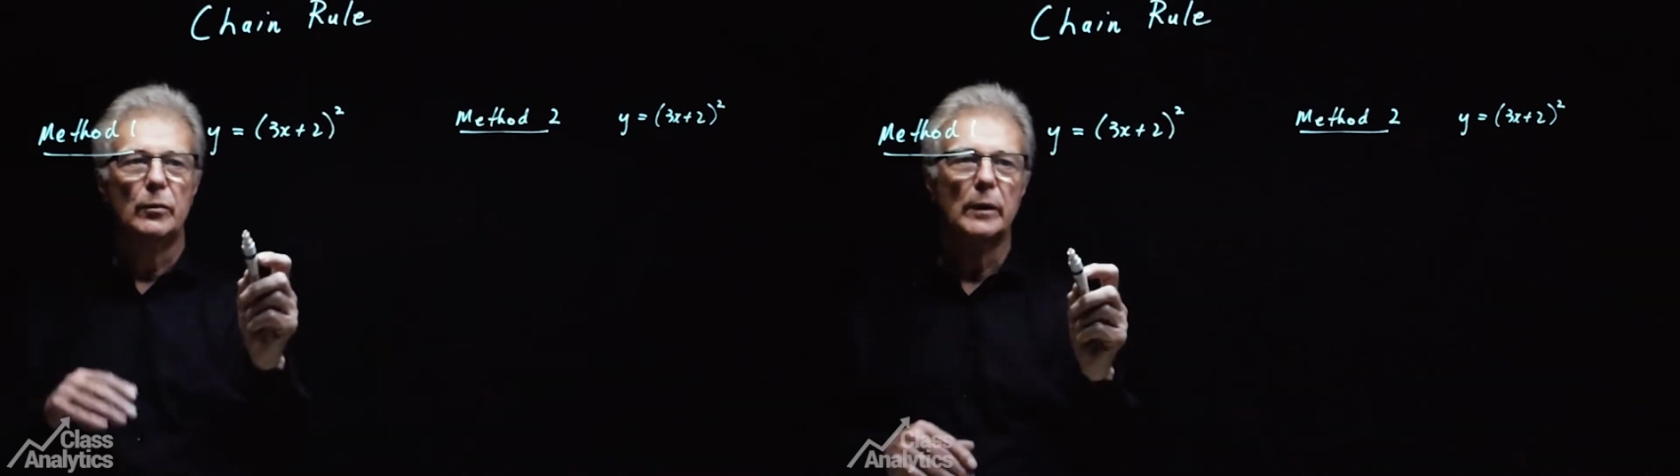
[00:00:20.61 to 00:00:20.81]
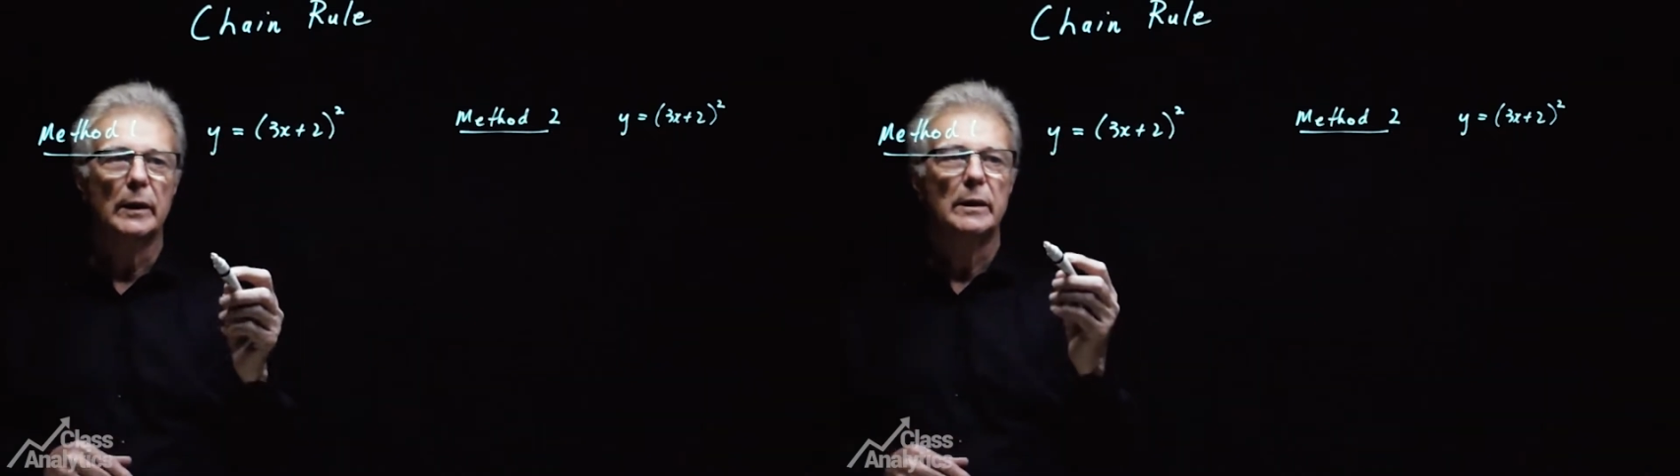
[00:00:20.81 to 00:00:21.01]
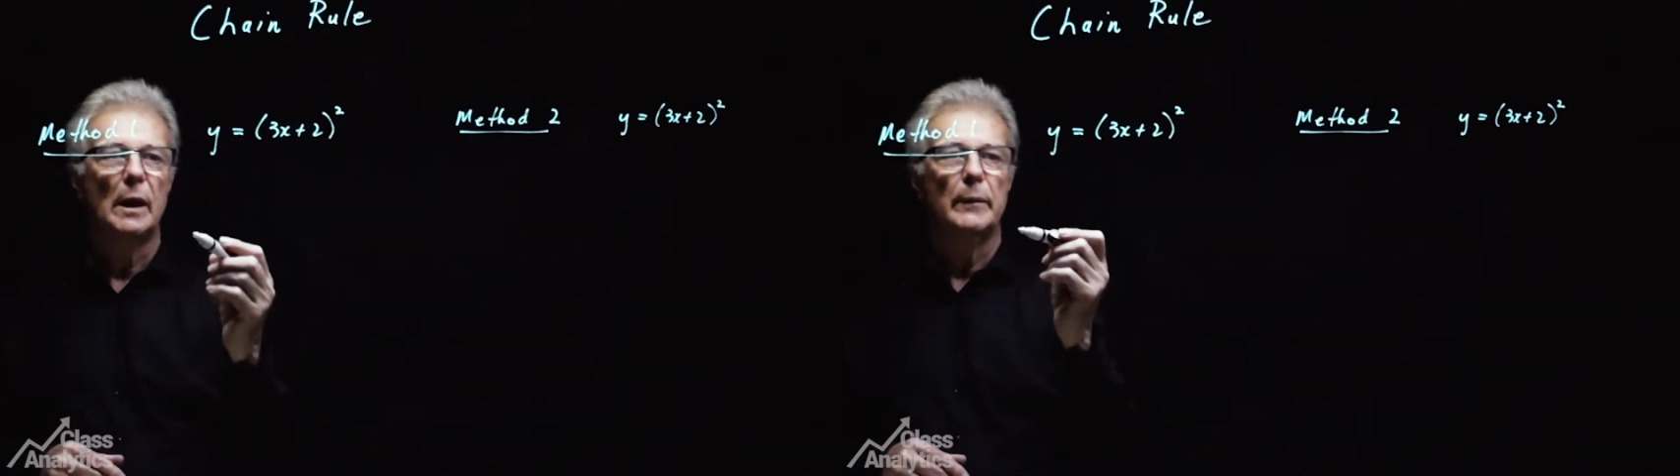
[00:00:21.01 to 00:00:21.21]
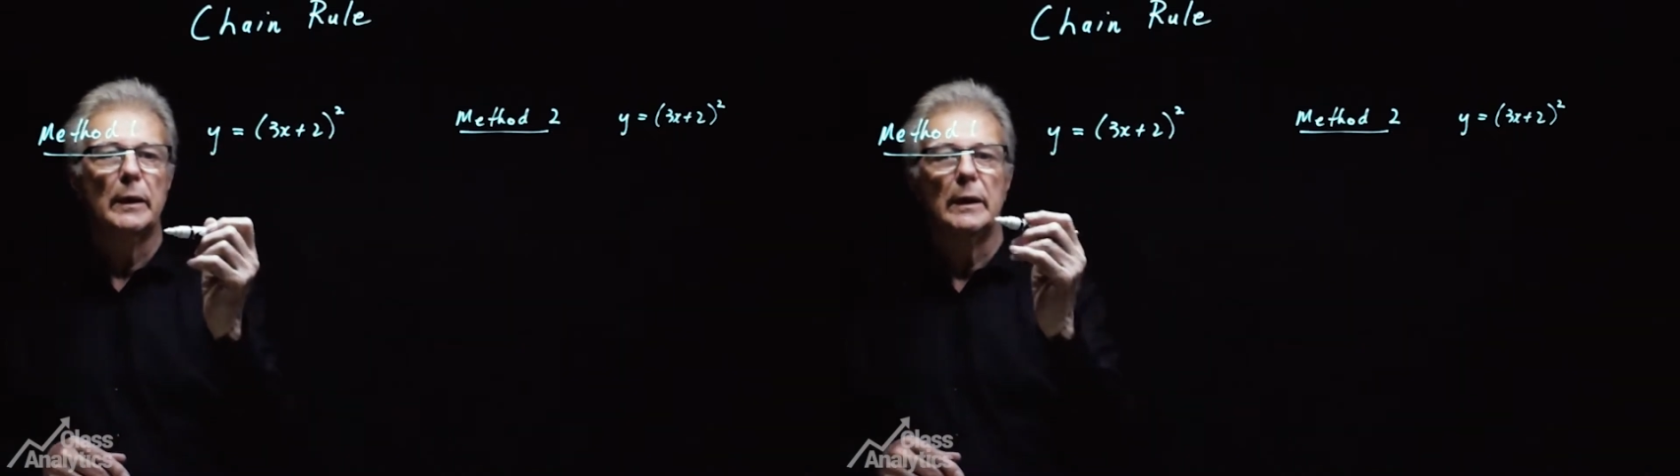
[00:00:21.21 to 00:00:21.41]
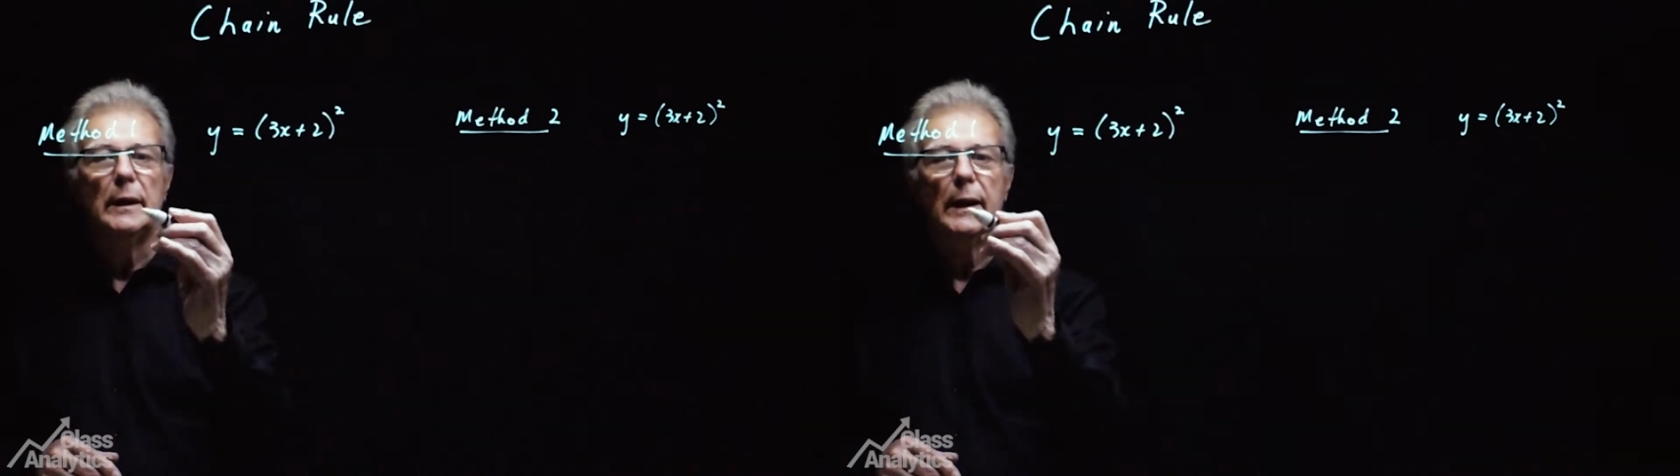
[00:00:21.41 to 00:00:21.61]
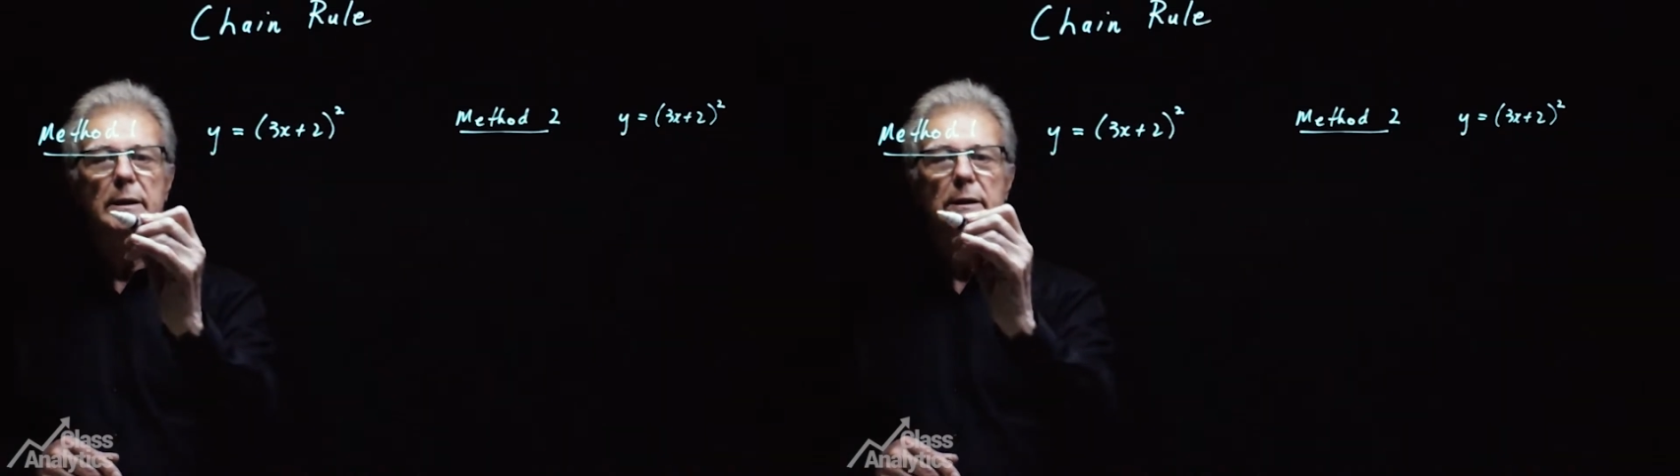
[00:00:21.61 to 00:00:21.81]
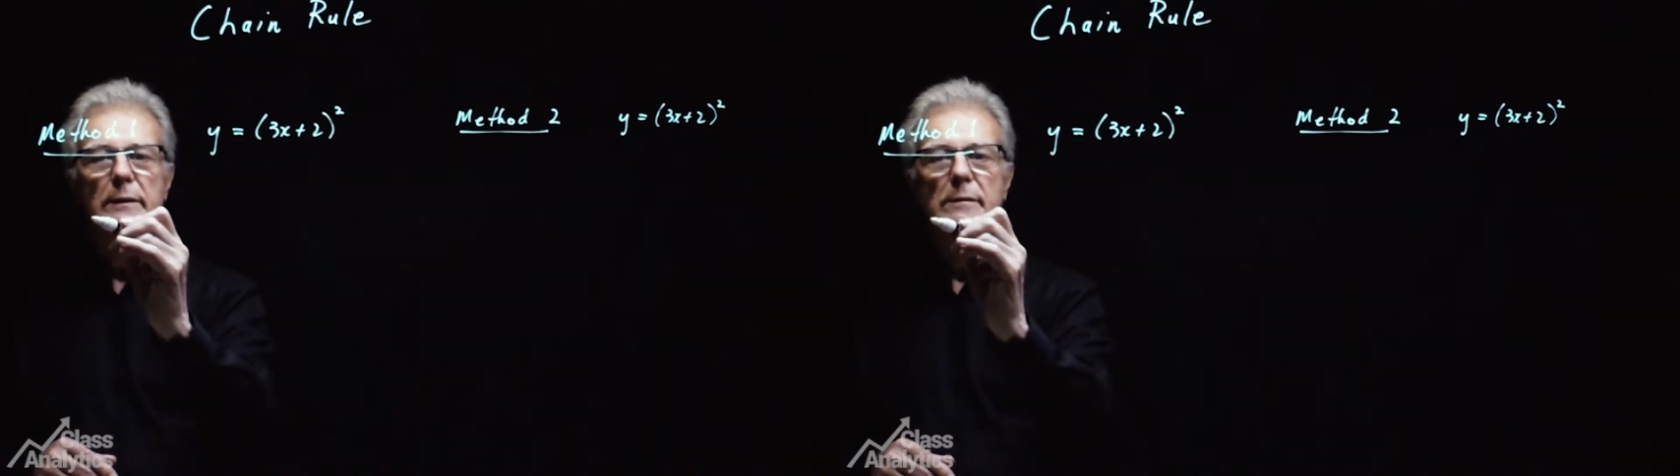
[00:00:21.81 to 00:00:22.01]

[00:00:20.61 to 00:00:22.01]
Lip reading: with, I'm going to let